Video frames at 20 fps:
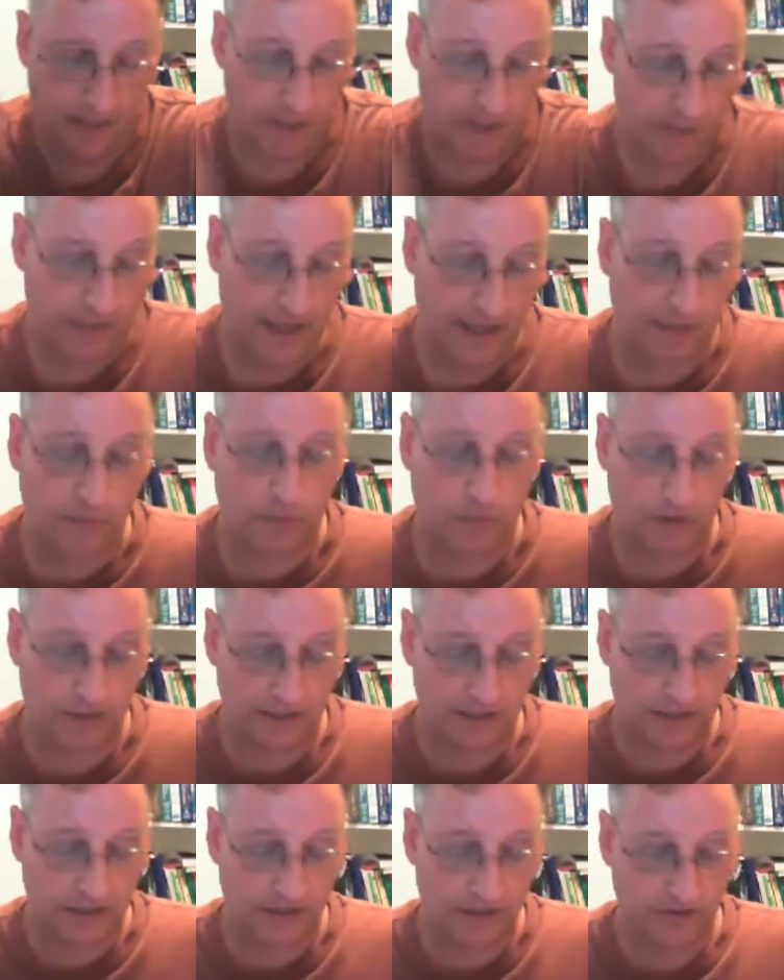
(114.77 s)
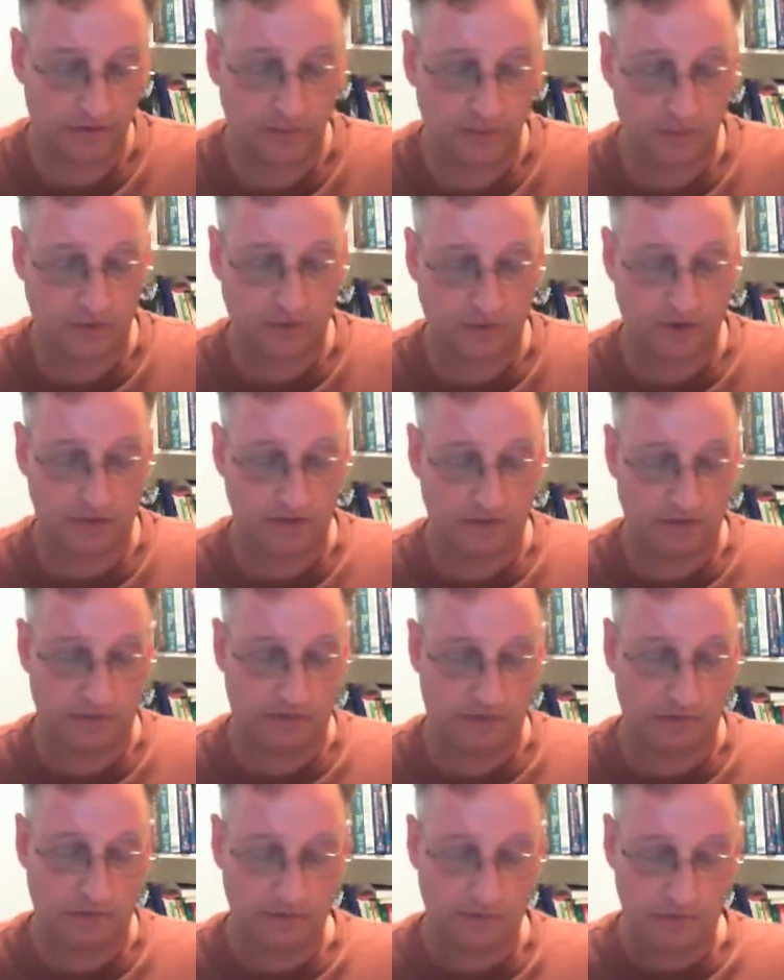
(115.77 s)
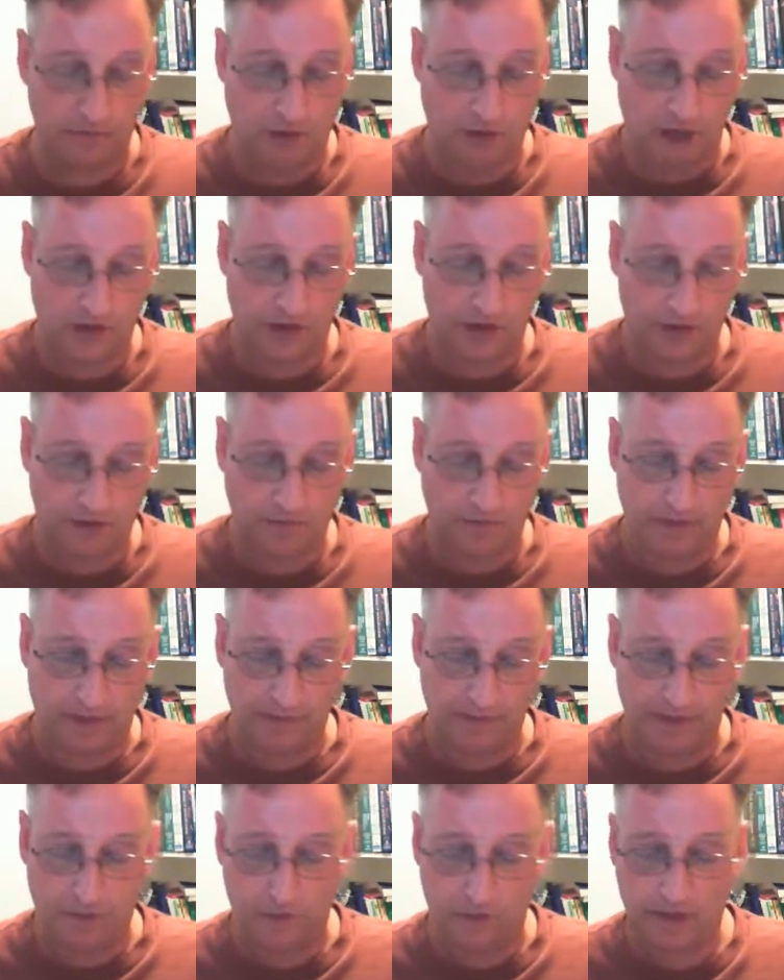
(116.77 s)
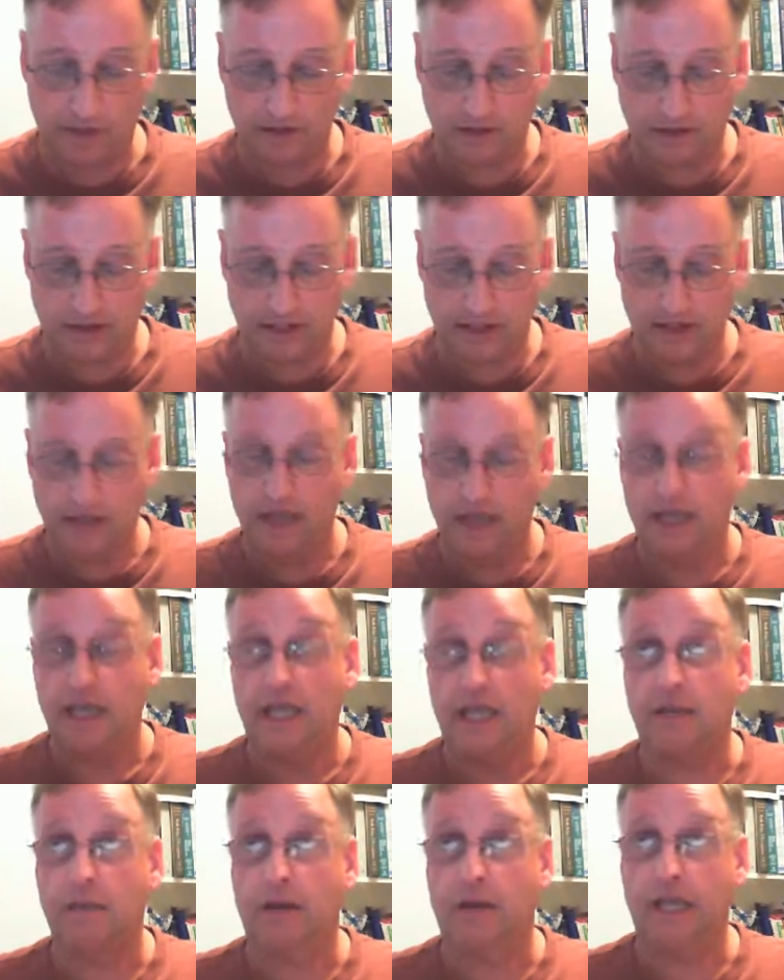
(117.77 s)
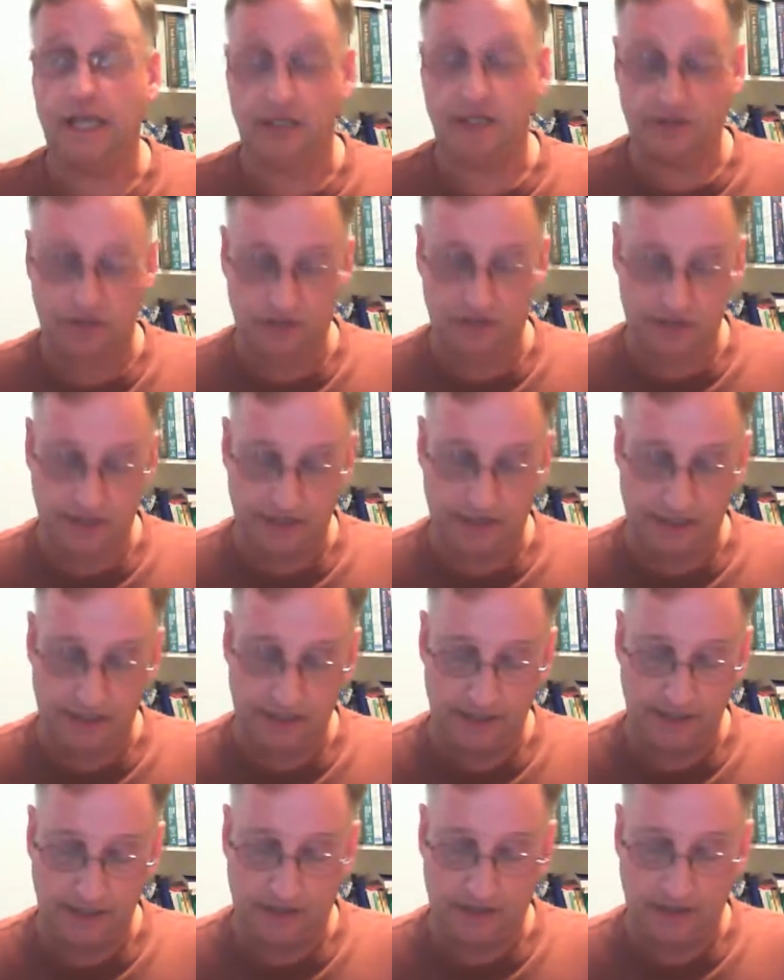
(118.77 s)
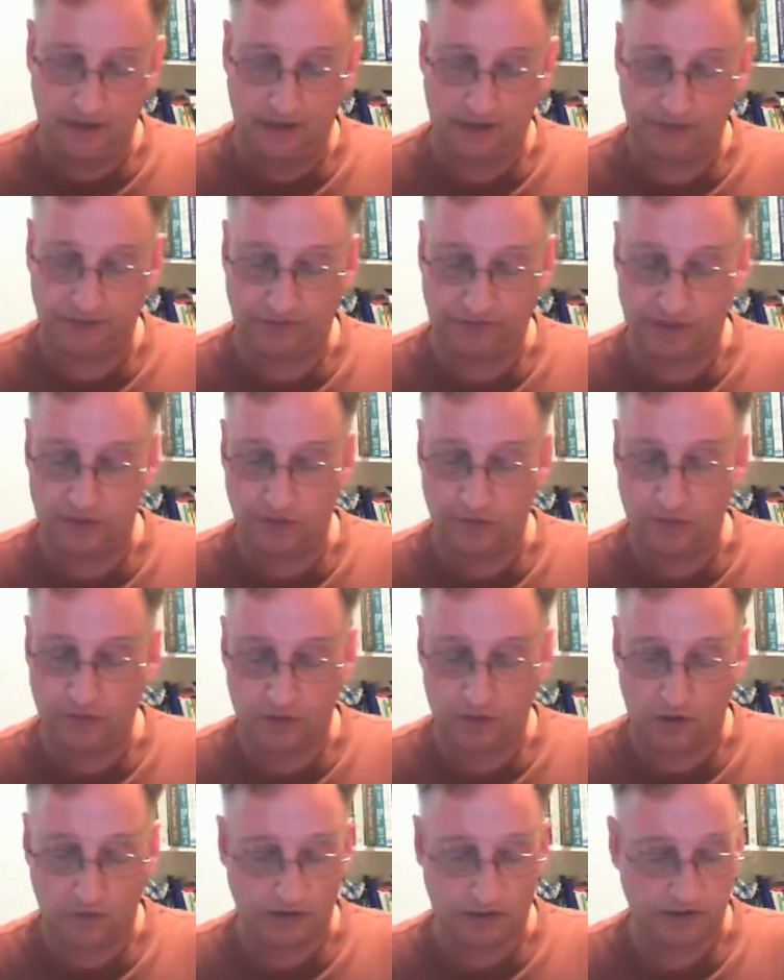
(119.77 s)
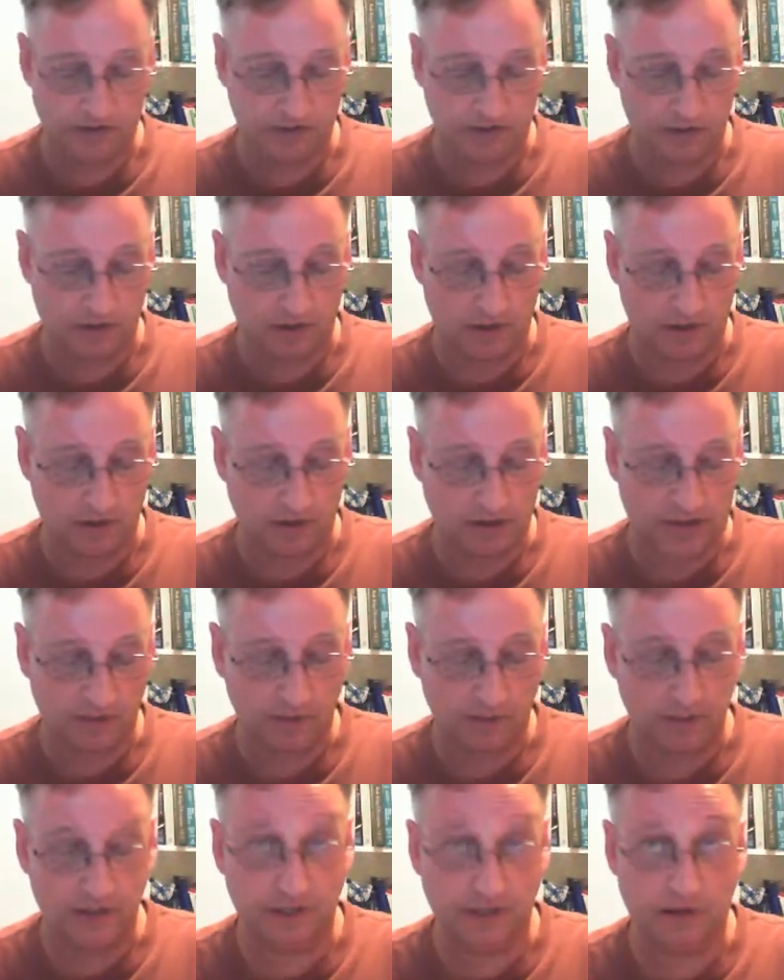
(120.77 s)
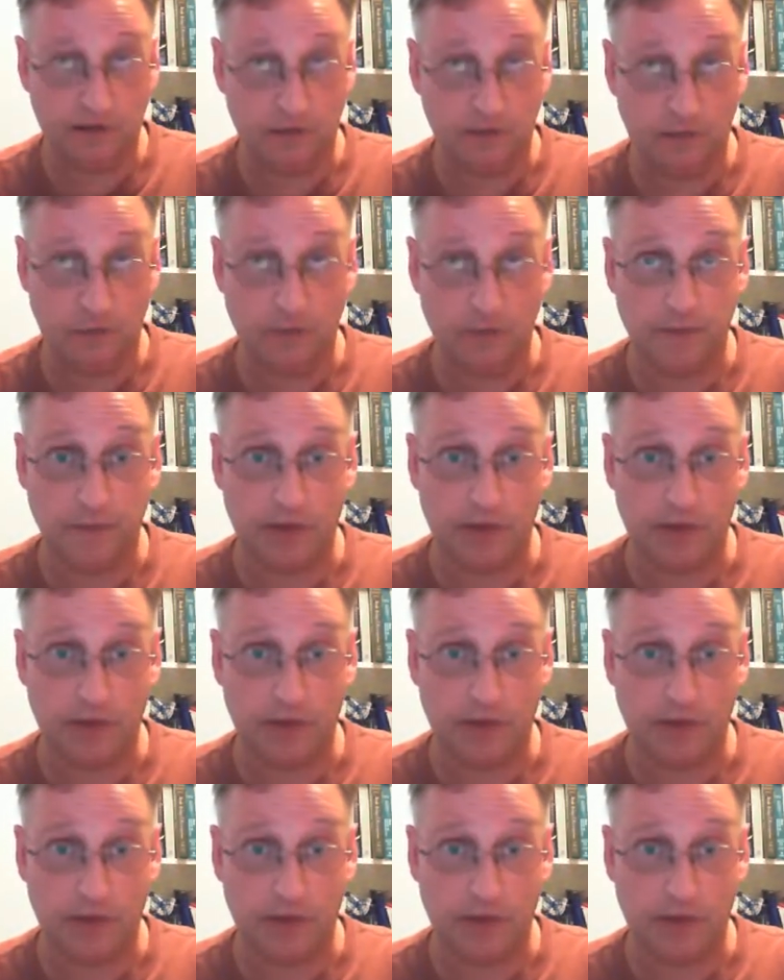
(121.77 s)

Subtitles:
The Blackboard discussion board will be monitored by me weekly, and my answers to emails and important questions about class material will be